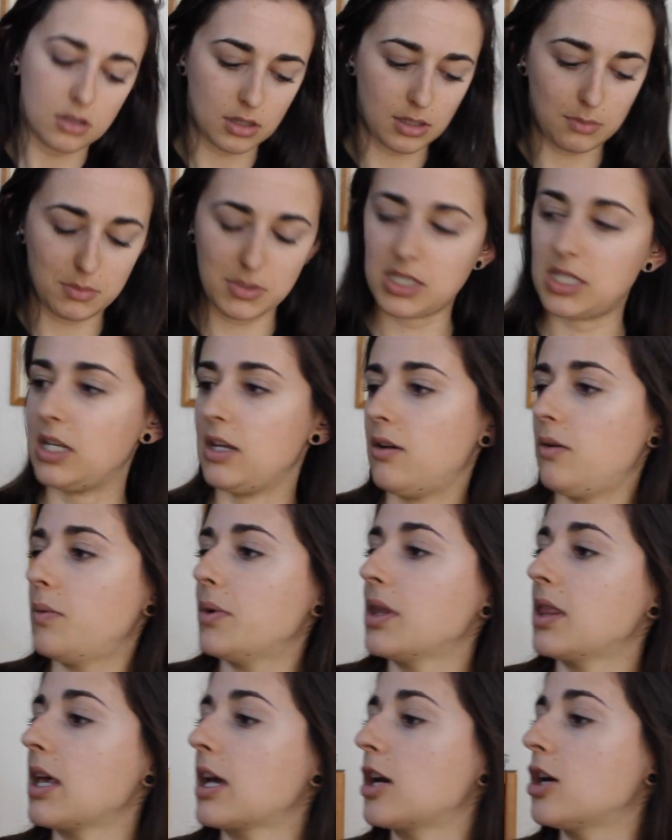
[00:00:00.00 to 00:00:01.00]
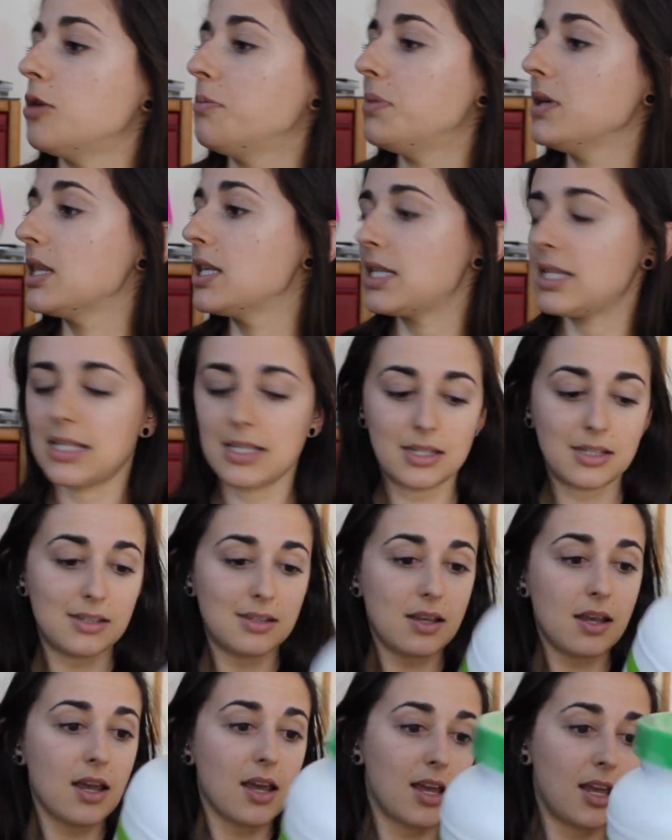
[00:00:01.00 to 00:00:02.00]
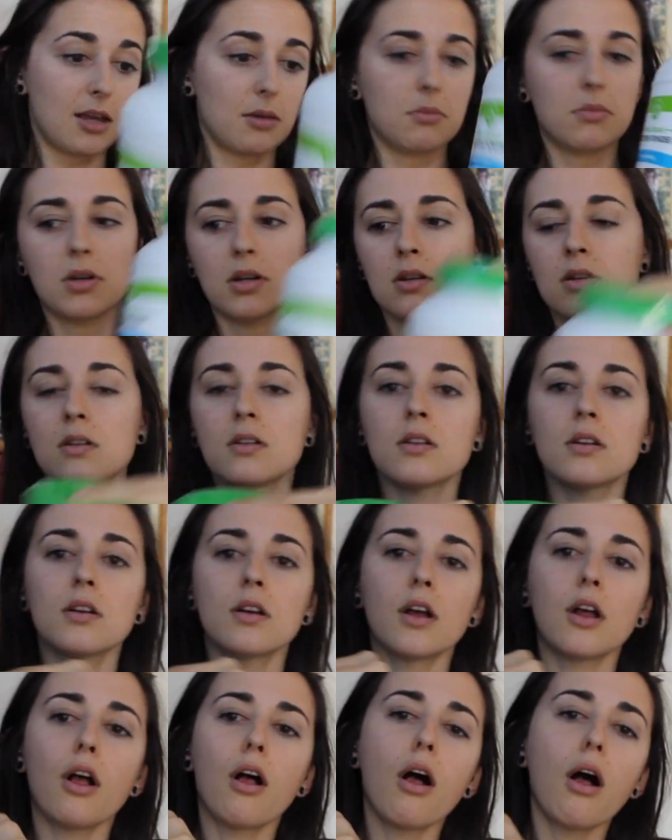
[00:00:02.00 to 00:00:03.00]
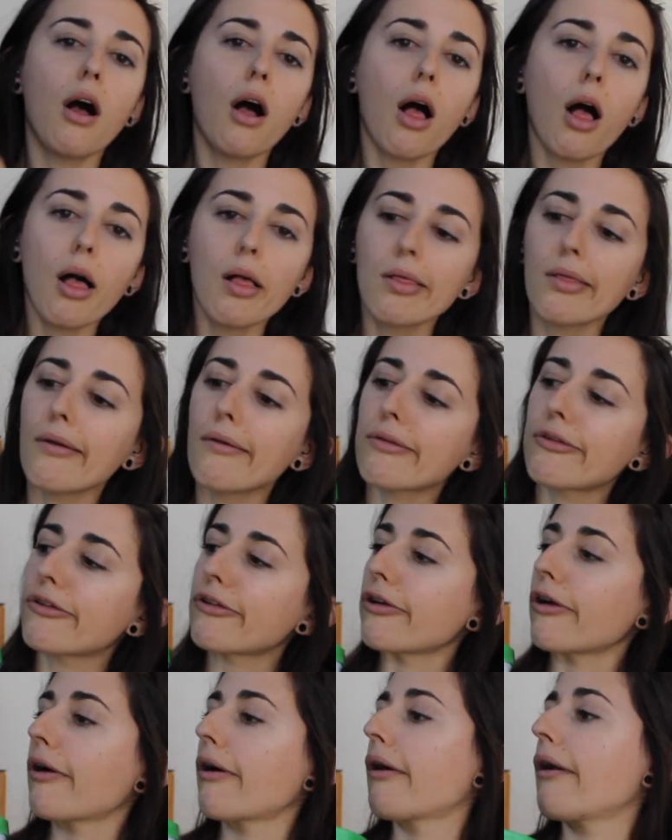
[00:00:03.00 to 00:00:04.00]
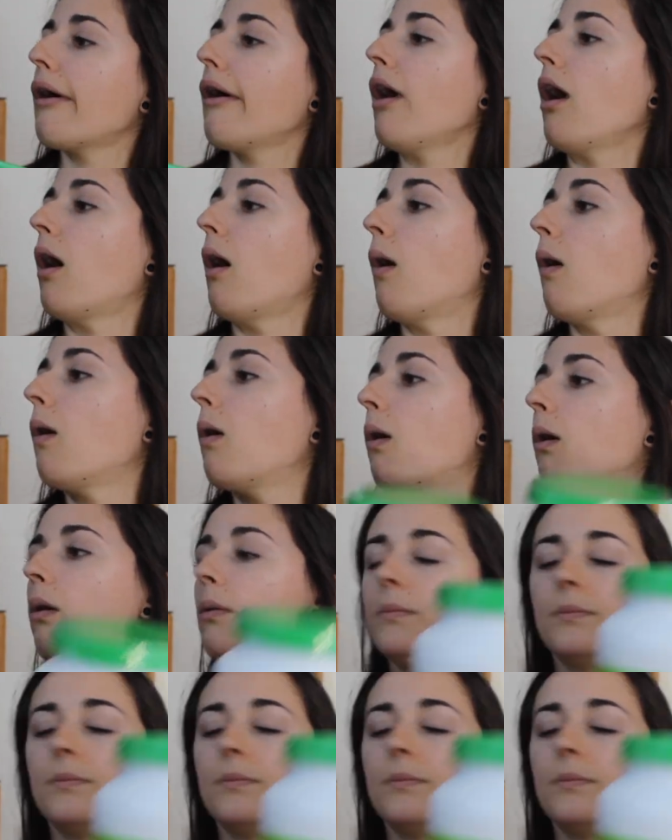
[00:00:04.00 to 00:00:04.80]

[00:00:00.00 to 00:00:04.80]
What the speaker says: Let me see, they could be the same. Let's check it out.